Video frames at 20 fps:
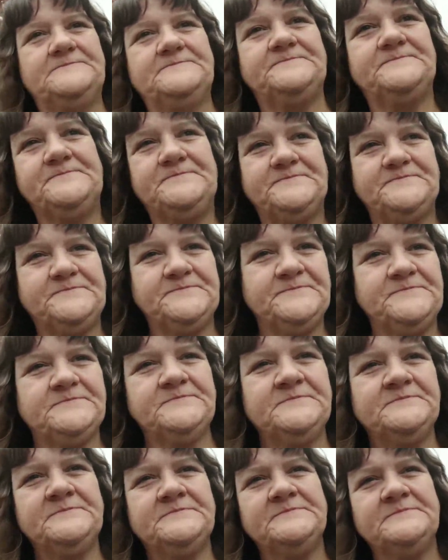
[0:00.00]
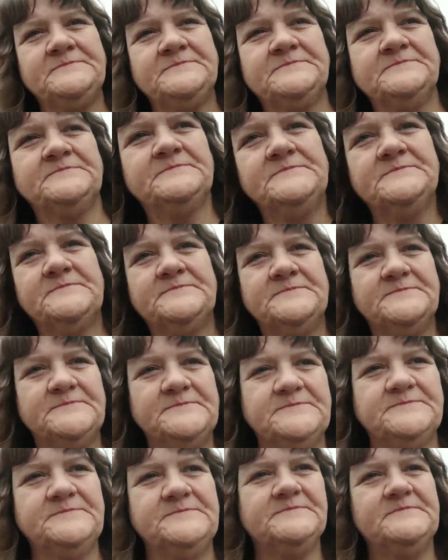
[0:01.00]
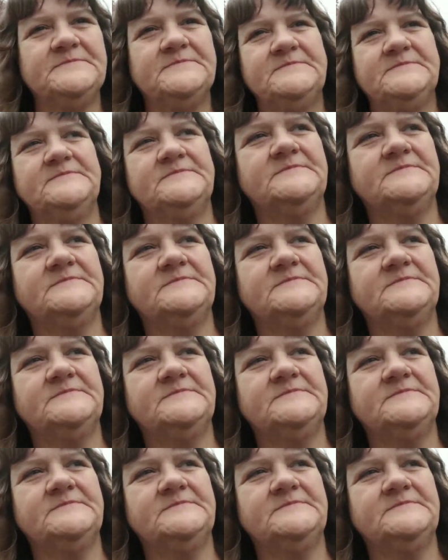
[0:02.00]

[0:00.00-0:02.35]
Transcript: Nothing is said.